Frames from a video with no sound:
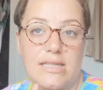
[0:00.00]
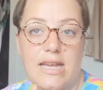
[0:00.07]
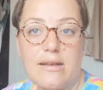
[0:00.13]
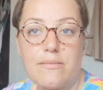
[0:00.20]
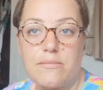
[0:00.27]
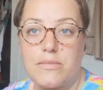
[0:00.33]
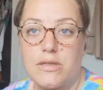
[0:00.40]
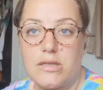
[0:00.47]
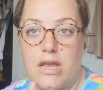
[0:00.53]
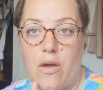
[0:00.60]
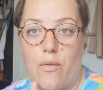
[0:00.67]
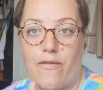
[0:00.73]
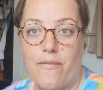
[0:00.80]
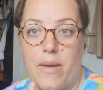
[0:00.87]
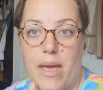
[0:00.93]
Daps
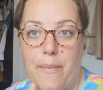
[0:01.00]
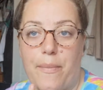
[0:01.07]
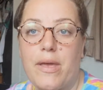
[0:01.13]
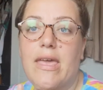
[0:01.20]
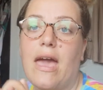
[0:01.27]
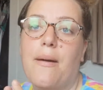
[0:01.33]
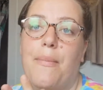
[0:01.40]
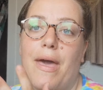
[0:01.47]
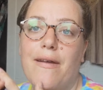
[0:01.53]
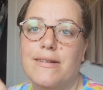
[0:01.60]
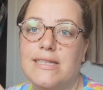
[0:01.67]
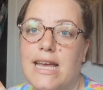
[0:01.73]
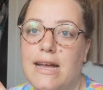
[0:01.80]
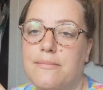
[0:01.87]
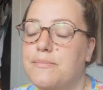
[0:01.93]
with me, but yeah, a pair of
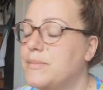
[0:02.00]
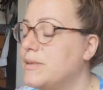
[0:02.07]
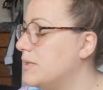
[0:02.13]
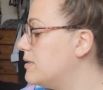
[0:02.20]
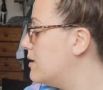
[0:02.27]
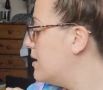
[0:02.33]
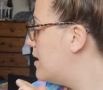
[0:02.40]
Daps.